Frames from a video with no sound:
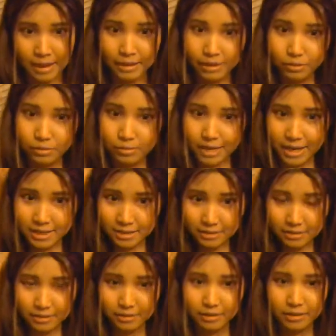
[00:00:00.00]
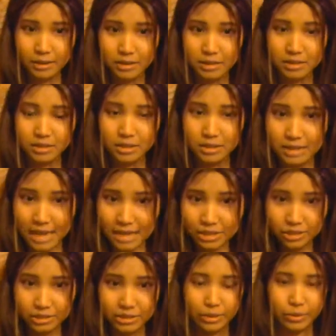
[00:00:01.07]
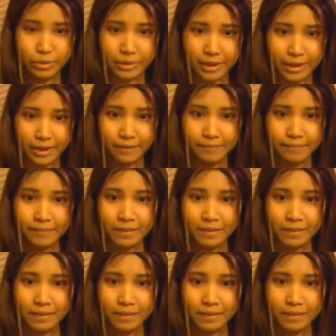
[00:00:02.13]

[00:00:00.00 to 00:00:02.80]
The rest is actually okay,